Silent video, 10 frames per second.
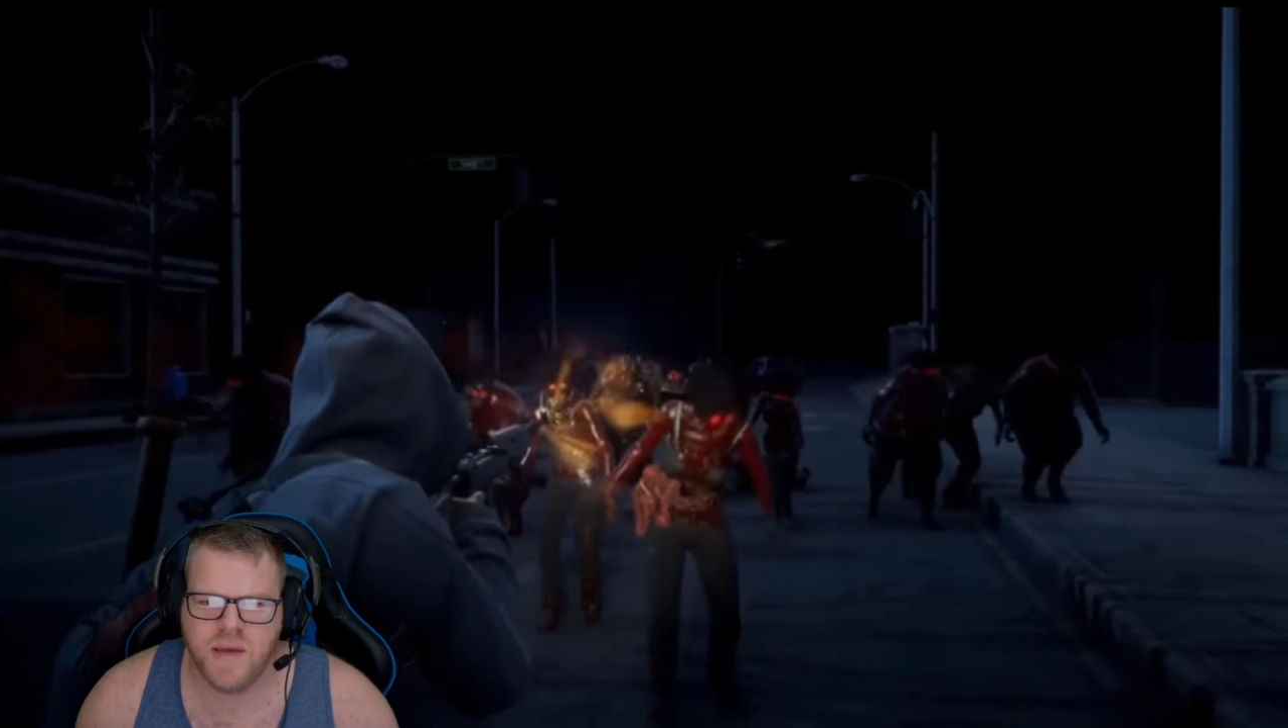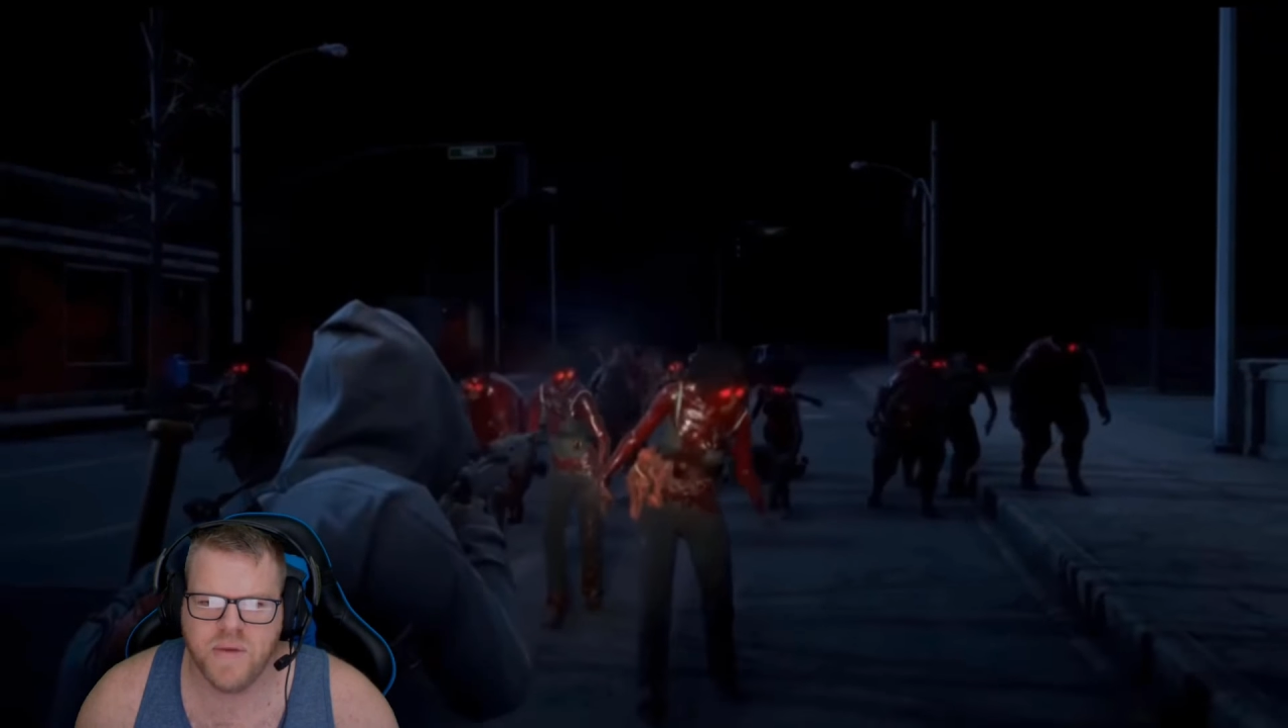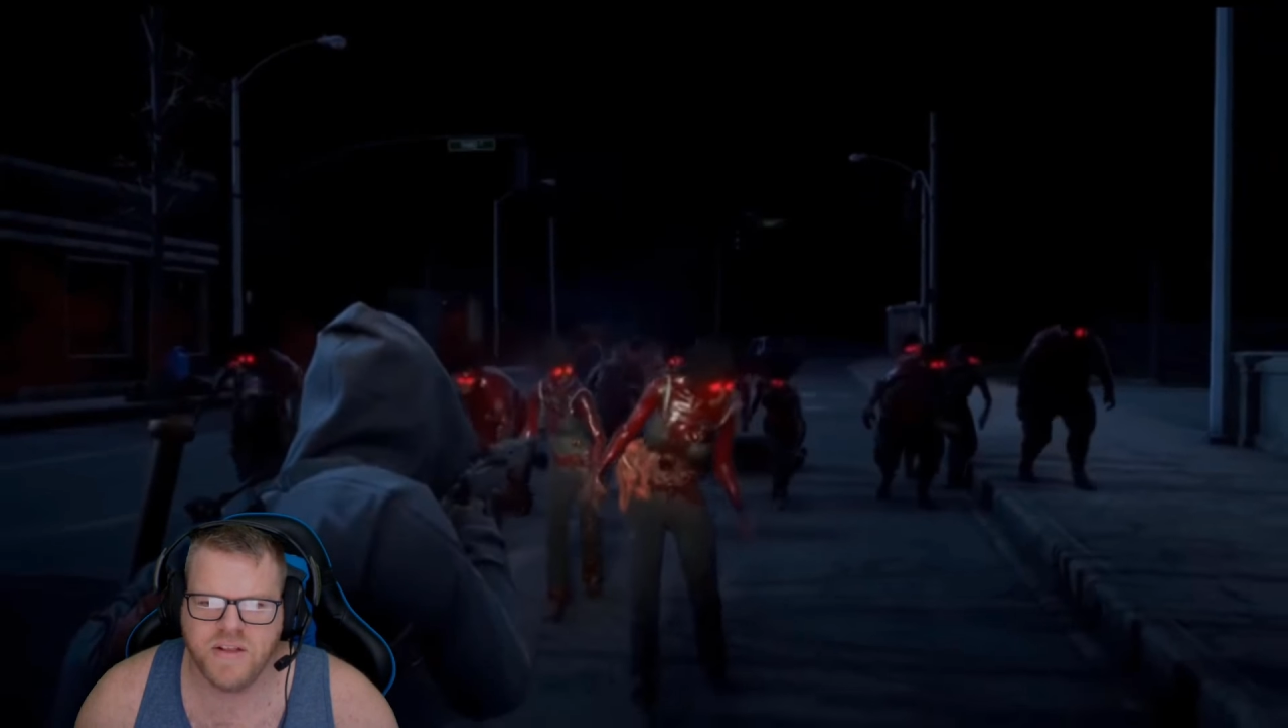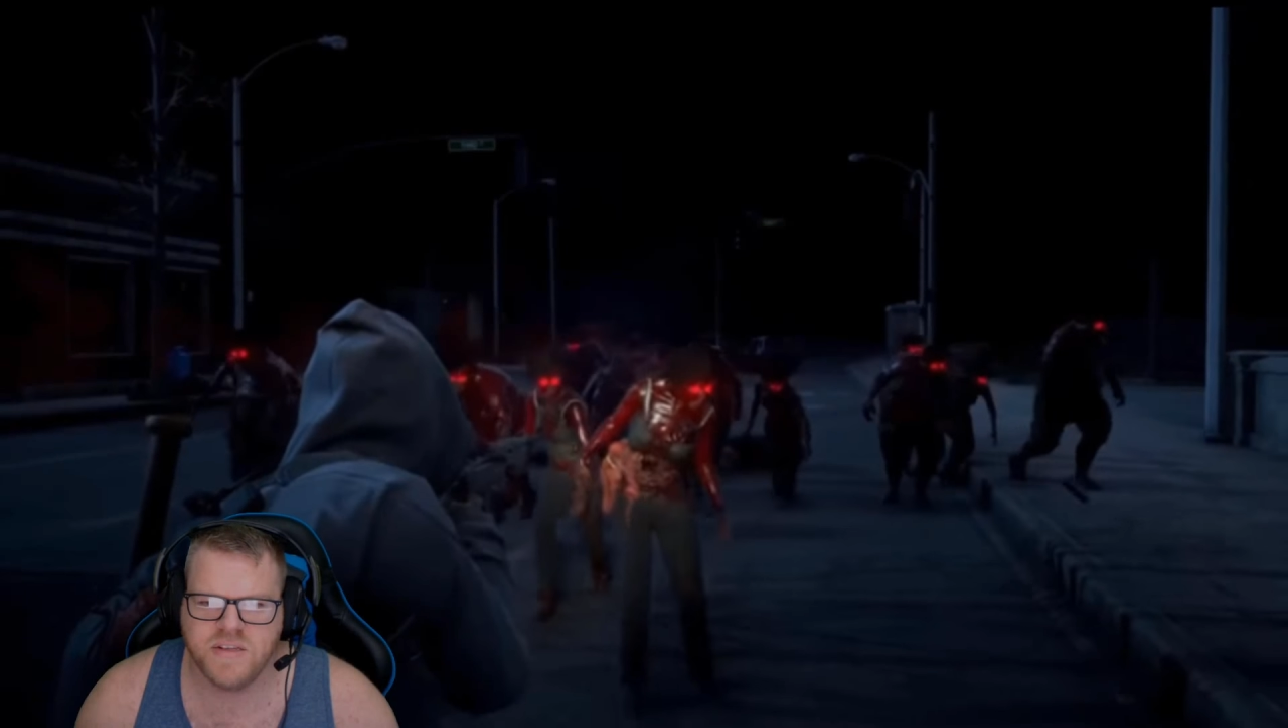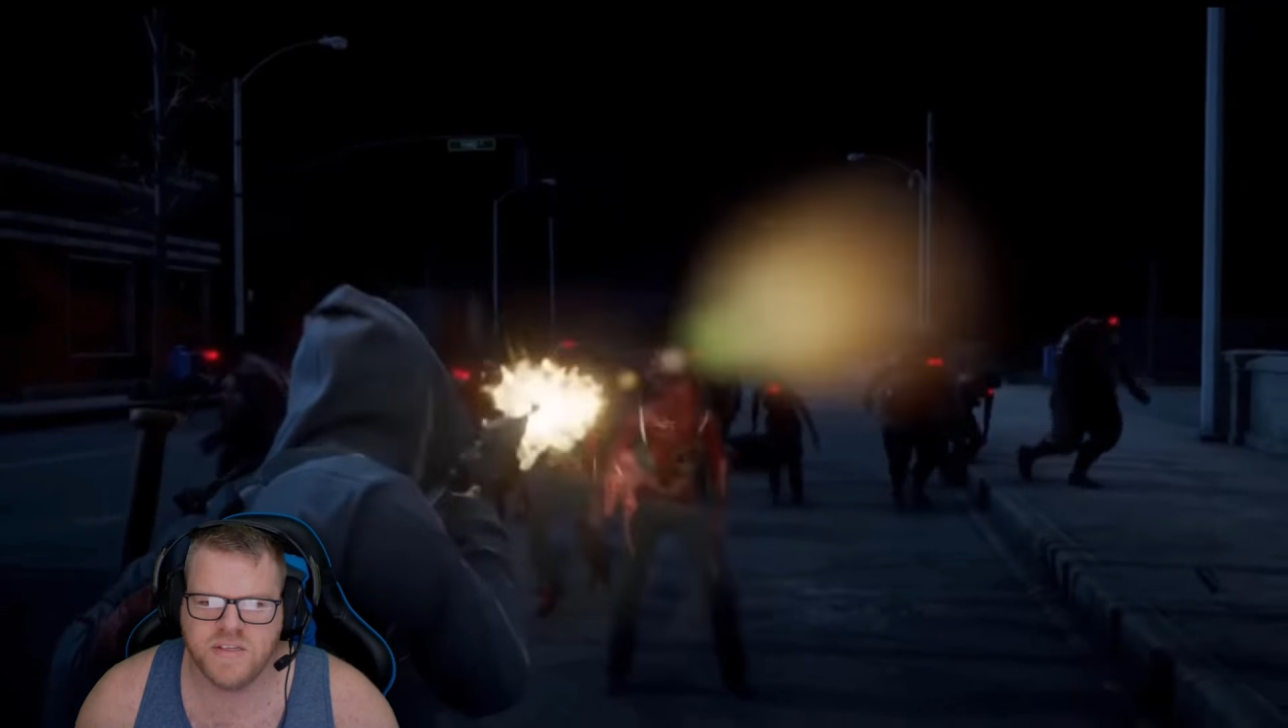
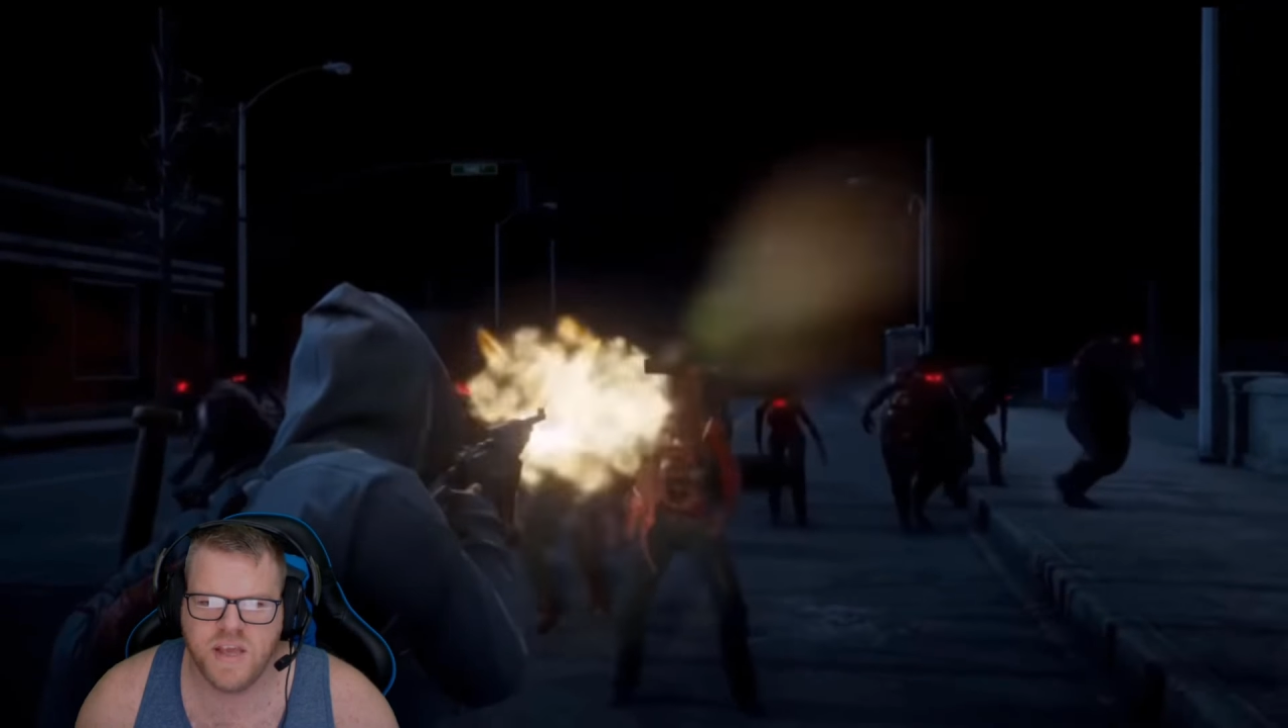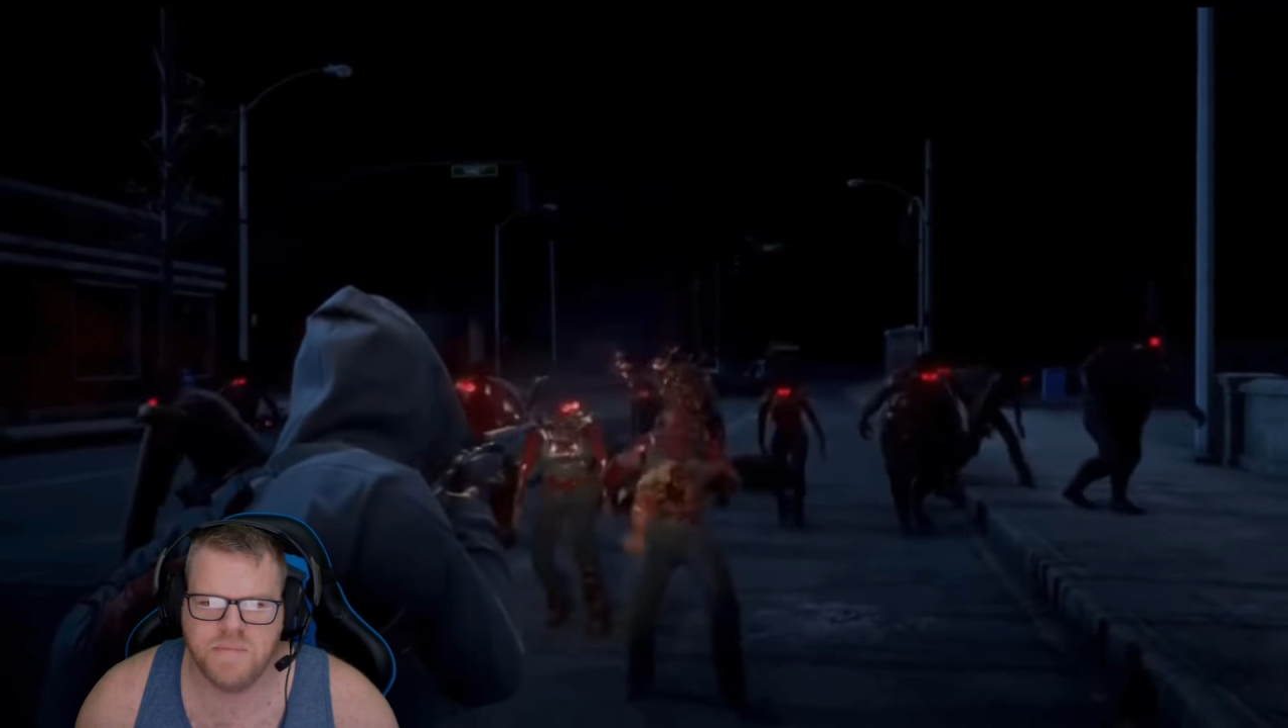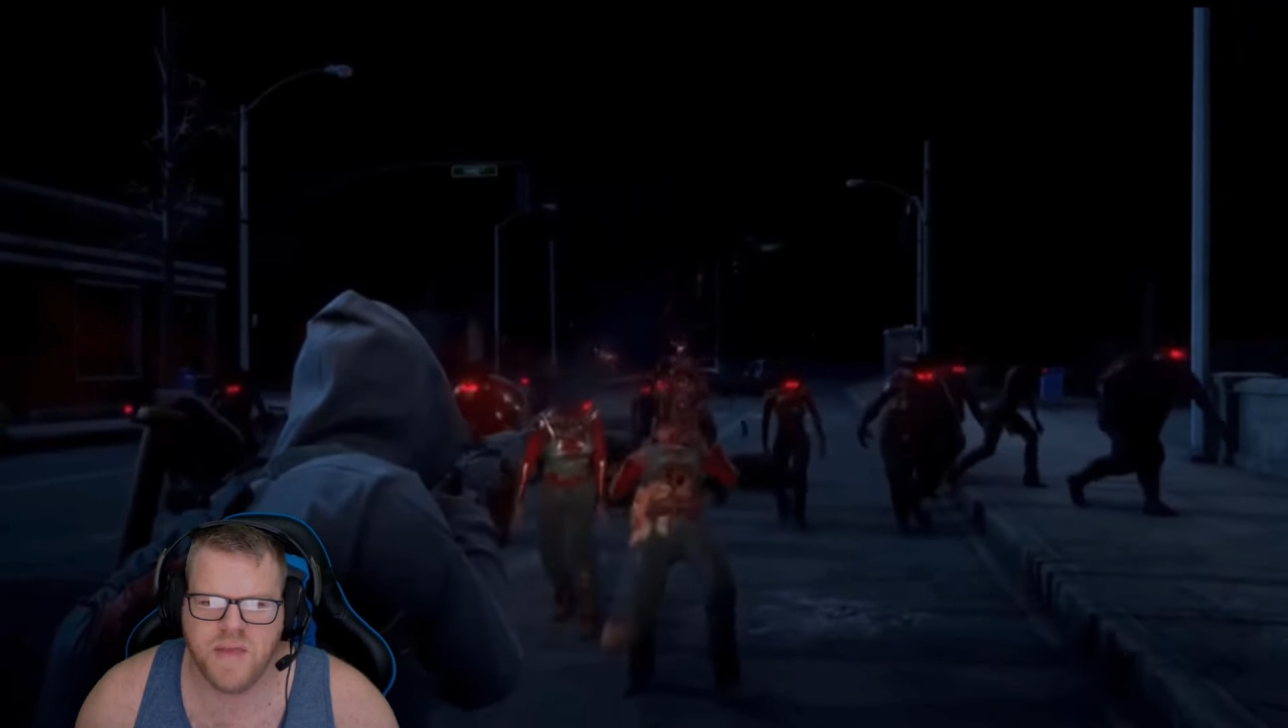might skip